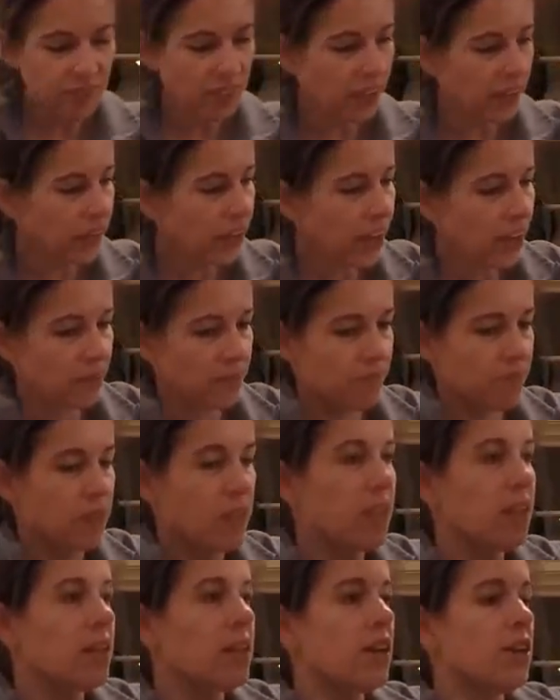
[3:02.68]
Okay,
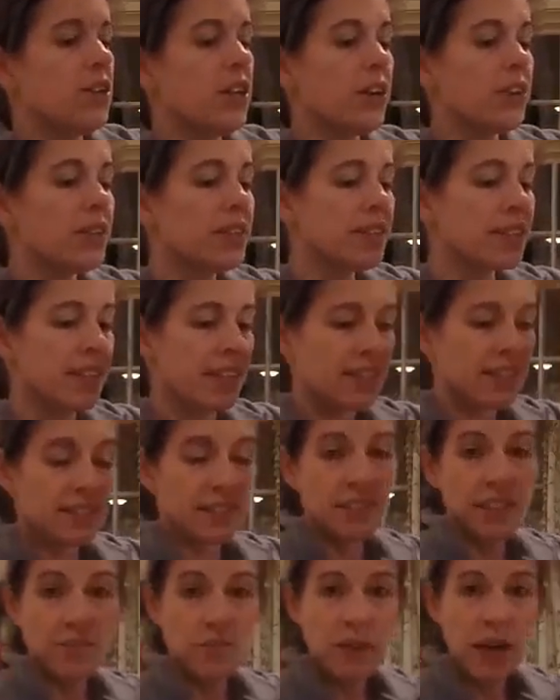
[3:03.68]
notice that I
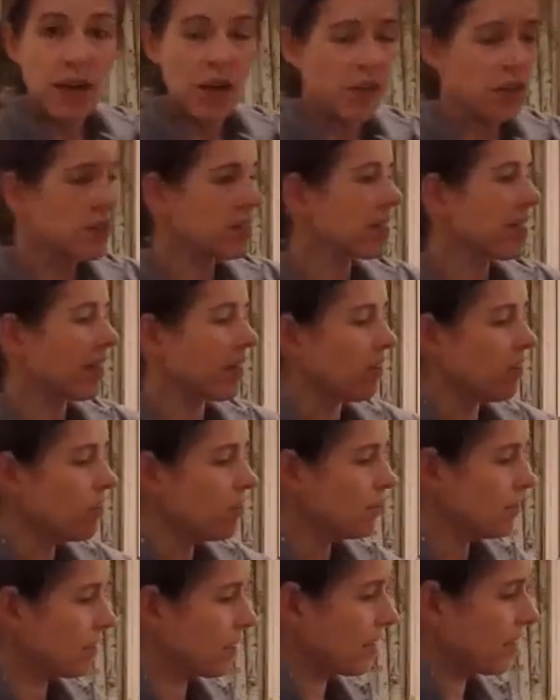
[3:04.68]
still have my other
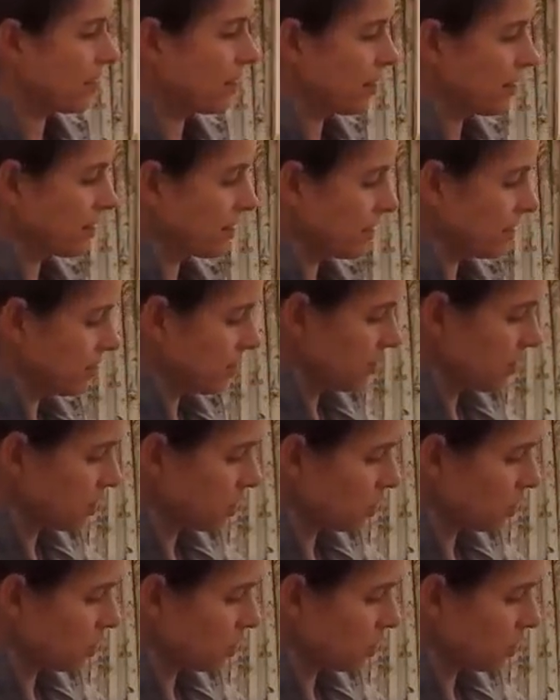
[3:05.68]
tail connected to the